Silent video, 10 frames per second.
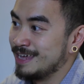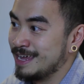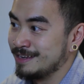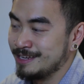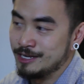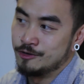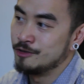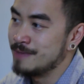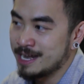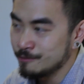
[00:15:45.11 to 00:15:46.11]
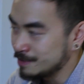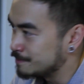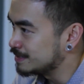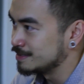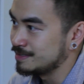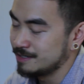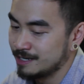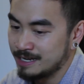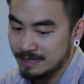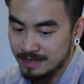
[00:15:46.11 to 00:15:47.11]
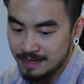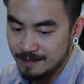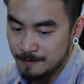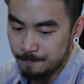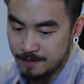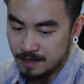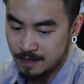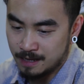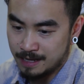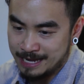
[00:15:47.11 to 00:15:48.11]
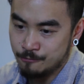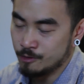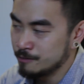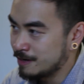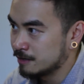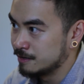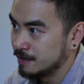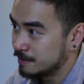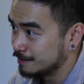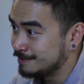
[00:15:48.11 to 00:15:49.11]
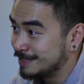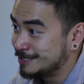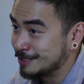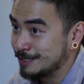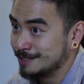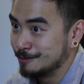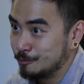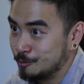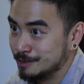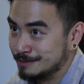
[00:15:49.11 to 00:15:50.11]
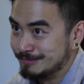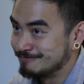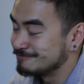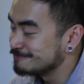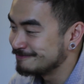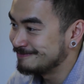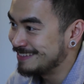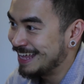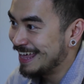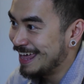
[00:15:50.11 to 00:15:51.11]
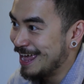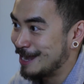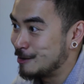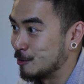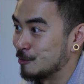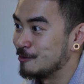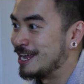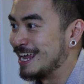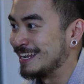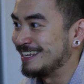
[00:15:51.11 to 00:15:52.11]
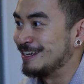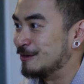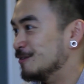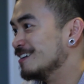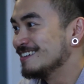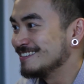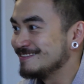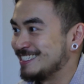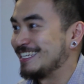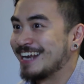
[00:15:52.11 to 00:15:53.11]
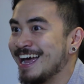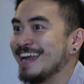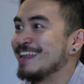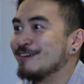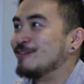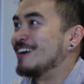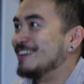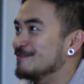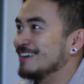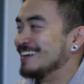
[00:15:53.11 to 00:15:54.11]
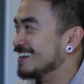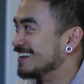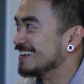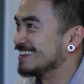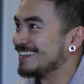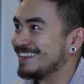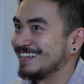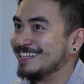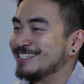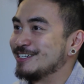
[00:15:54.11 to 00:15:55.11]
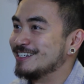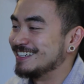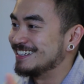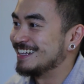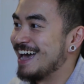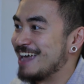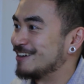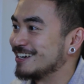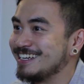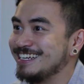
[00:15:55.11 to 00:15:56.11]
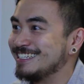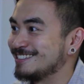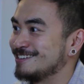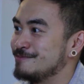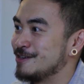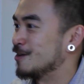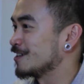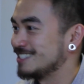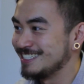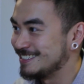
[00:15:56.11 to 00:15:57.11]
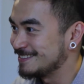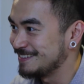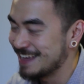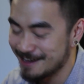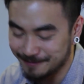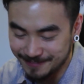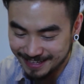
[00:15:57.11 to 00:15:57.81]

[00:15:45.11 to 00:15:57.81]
And, you know, no matter what business you're in, uh, in one way or another, digital will head your way and, you know, sisirain niya kung anumang traditional hierarchies or bureaucracies we have.